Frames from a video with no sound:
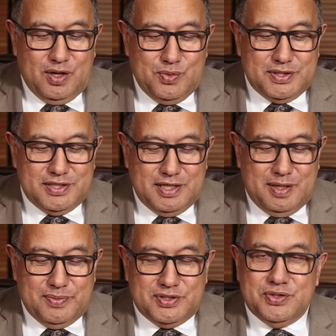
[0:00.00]
Question
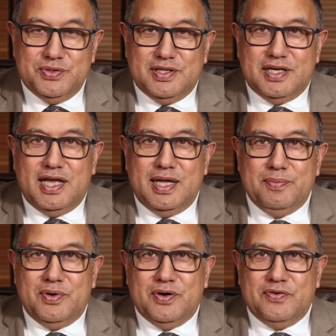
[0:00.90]
number two, in the
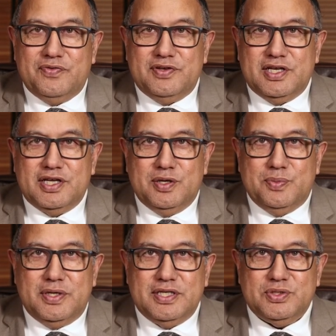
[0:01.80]
name of Nicola
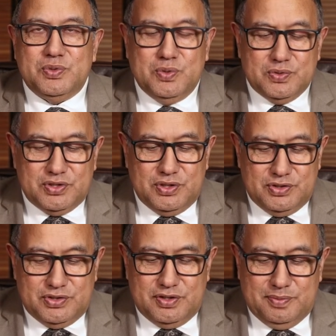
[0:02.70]
Willis, also
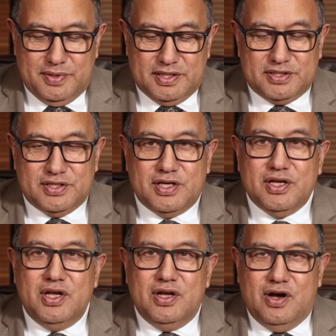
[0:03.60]
to the Minister
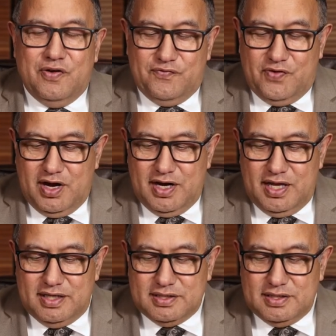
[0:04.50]
of
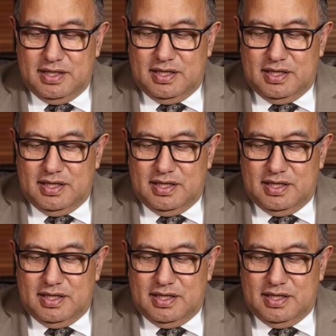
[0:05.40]
Finance,